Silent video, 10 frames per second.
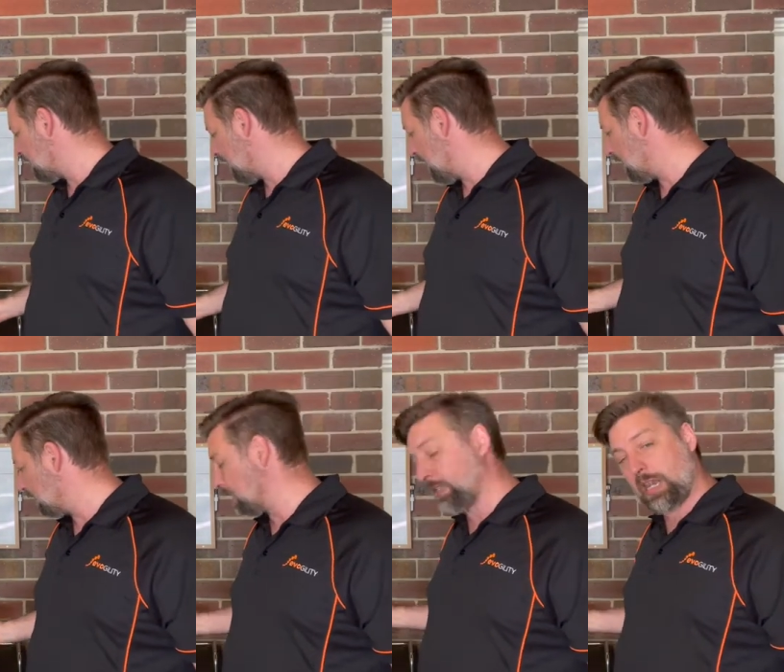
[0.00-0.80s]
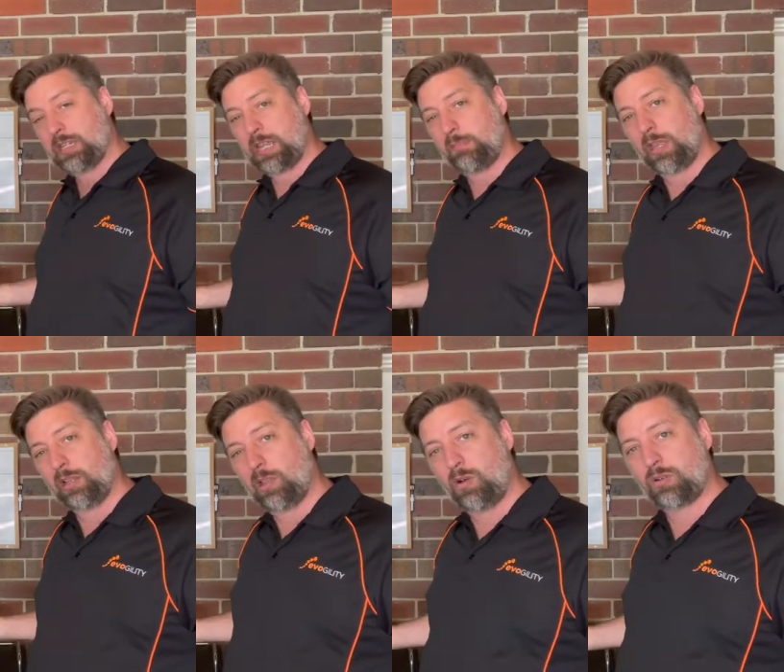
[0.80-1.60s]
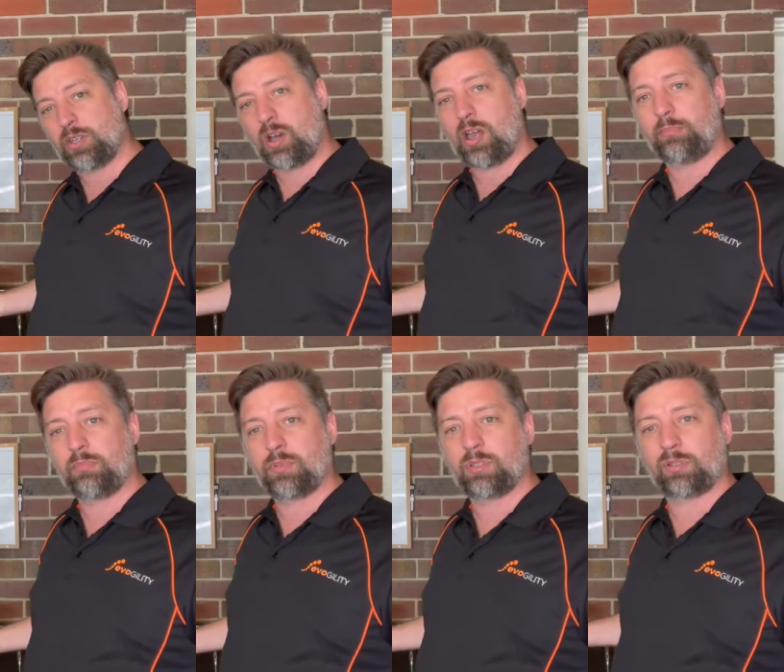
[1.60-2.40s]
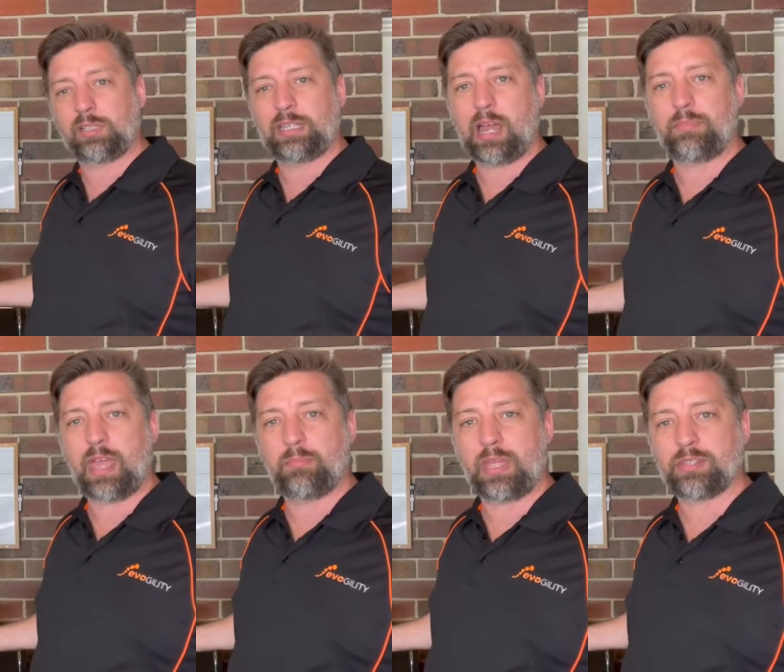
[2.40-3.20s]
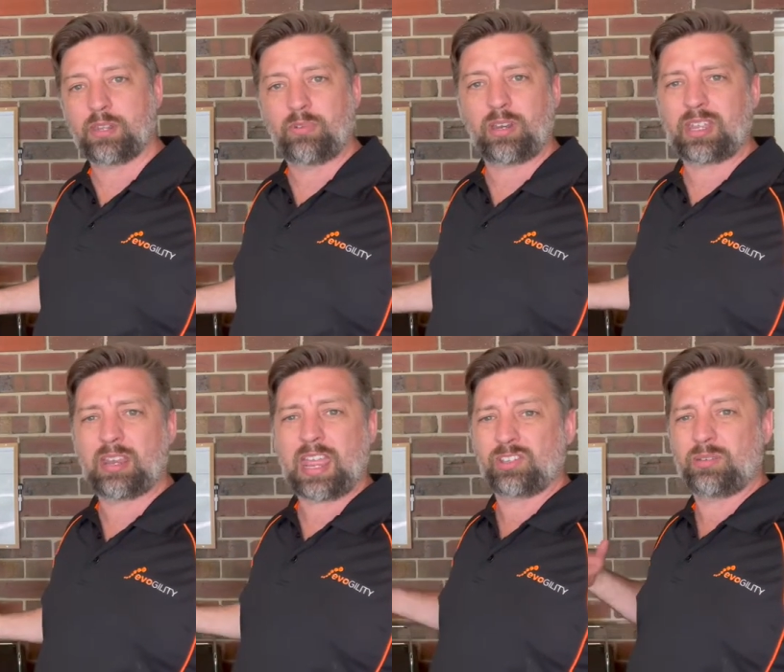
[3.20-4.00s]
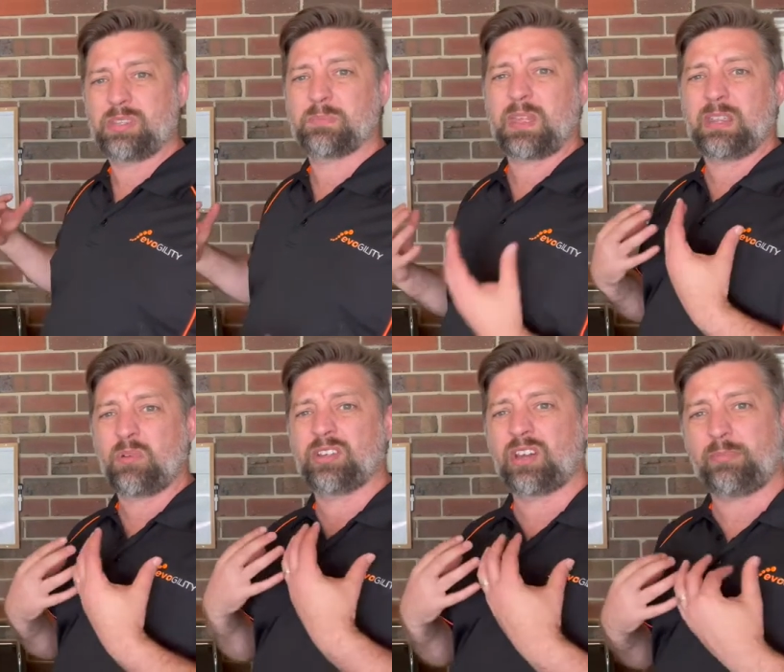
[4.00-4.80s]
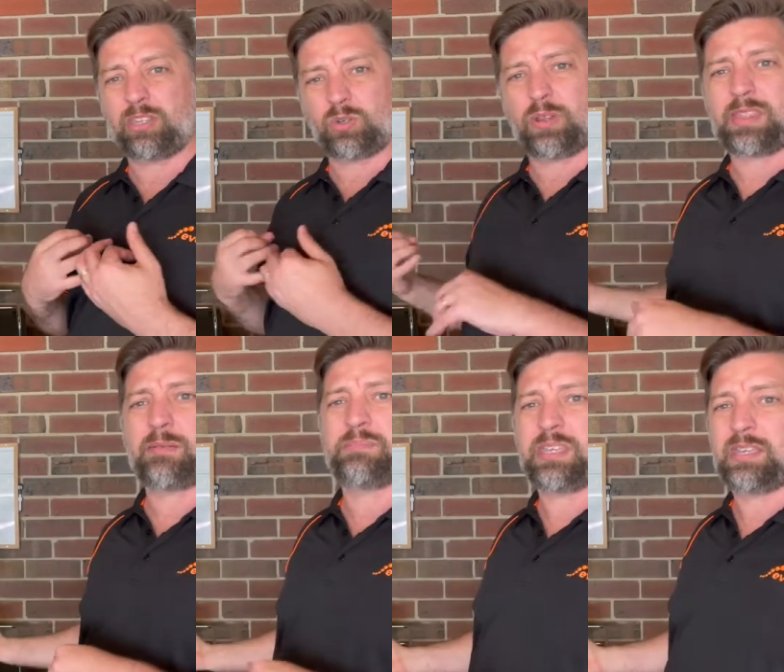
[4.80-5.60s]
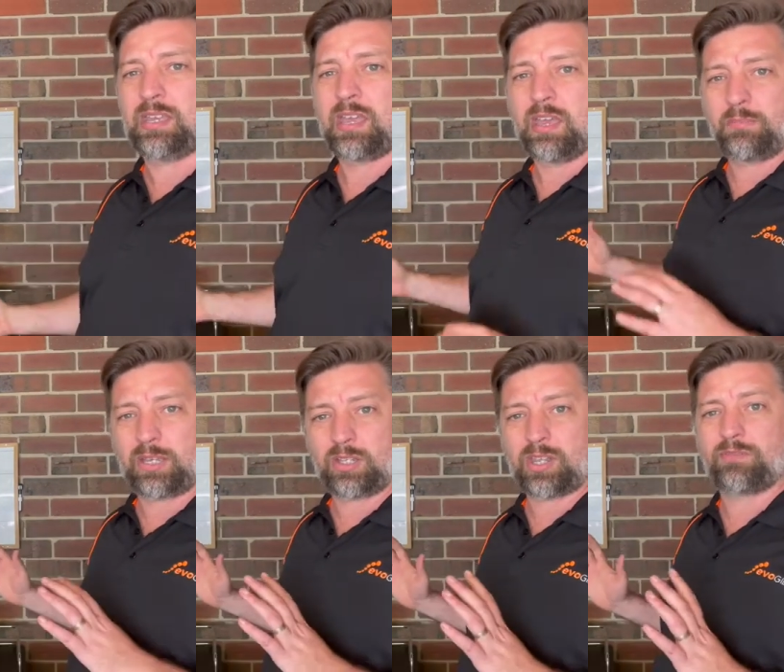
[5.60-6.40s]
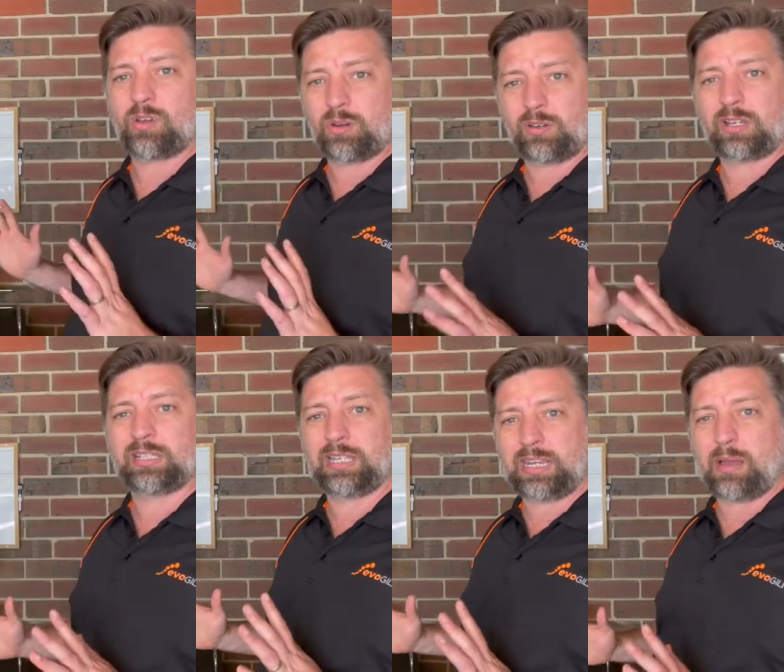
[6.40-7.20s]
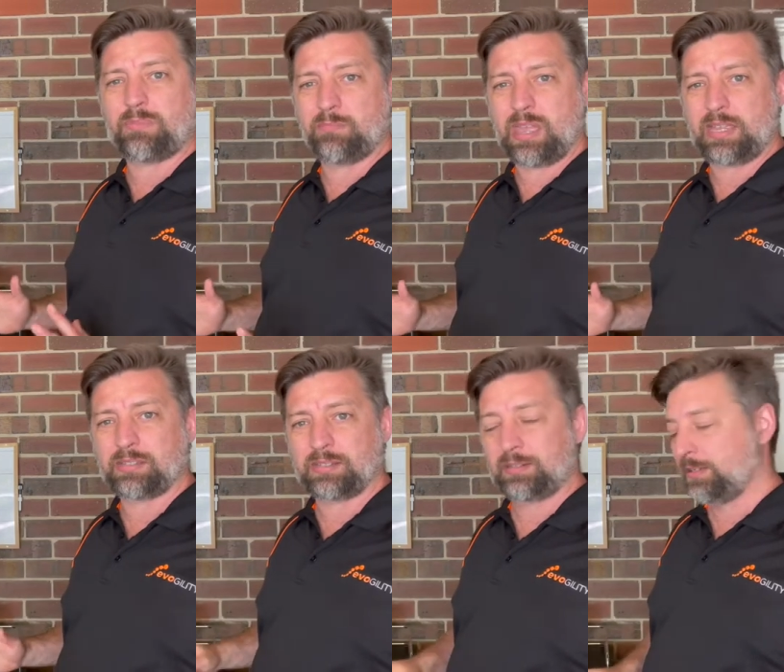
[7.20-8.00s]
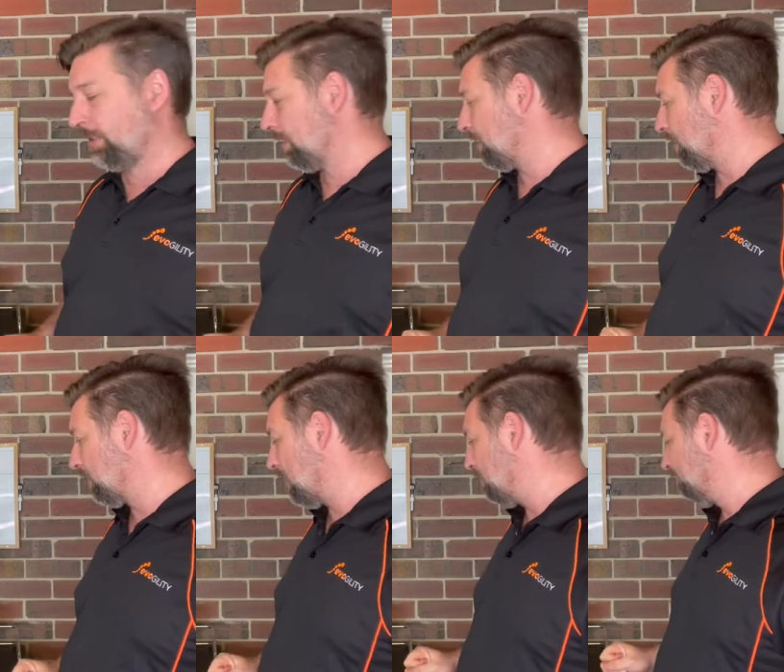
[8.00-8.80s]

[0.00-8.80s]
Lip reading: and it's going to take me a long time to clean up that mess. I'm not going to actually be spending my time enjoying that beer because I've got to clean up the mess. Okay,